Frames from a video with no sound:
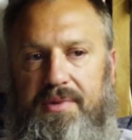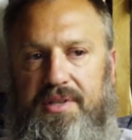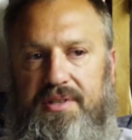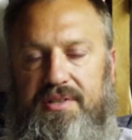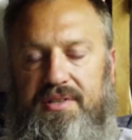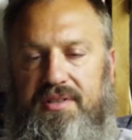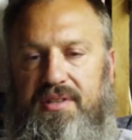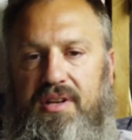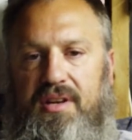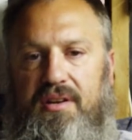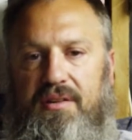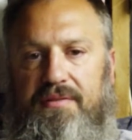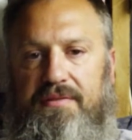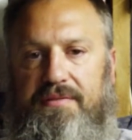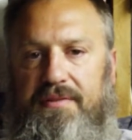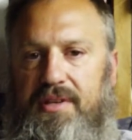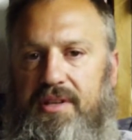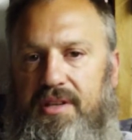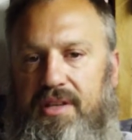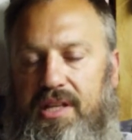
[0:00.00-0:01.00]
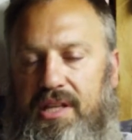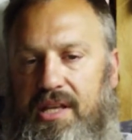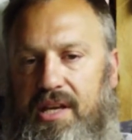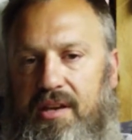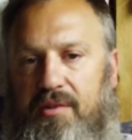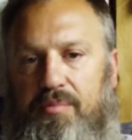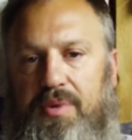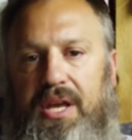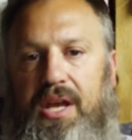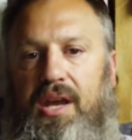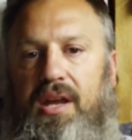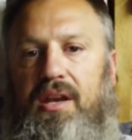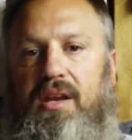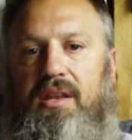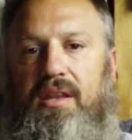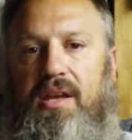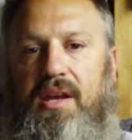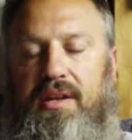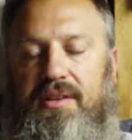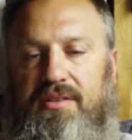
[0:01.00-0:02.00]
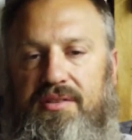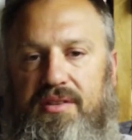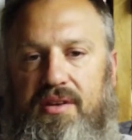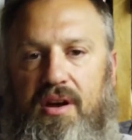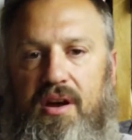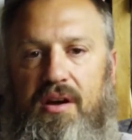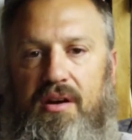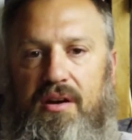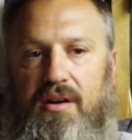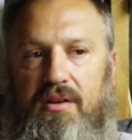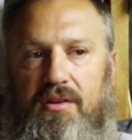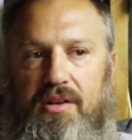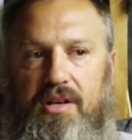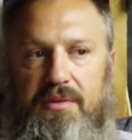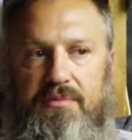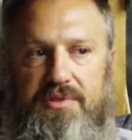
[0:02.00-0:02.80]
instead of feeling that pain and that sorrow,